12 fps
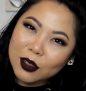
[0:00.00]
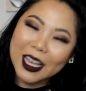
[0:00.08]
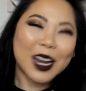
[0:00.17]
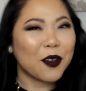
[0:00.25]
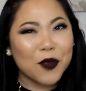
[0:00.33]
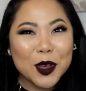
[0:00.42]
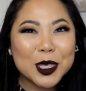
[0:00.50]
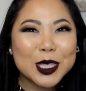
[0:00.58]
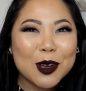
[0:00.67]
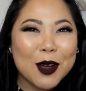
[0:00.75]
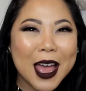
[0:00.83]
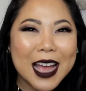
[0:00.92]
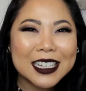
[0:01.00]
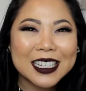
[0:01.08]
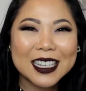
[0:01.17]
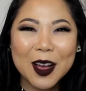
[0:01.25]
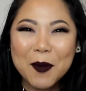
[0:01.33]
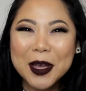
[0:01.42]
And I feel so
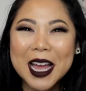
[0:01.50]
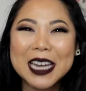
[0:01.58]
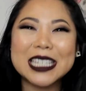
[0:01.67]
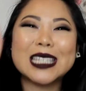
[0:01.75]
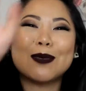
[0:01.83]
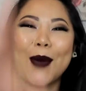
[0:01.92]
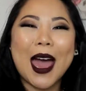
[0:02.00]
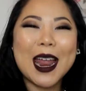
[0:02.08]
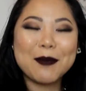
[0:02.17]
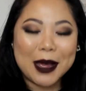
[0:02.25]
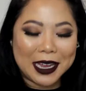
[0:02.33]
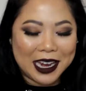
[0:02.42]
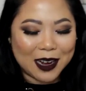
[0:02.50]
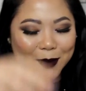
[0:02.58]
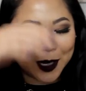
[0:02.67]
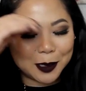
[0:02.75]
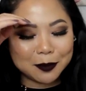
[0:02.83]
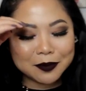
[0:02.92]
edgy. Oh my god, I spat at my
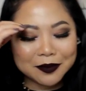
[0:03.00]
camera.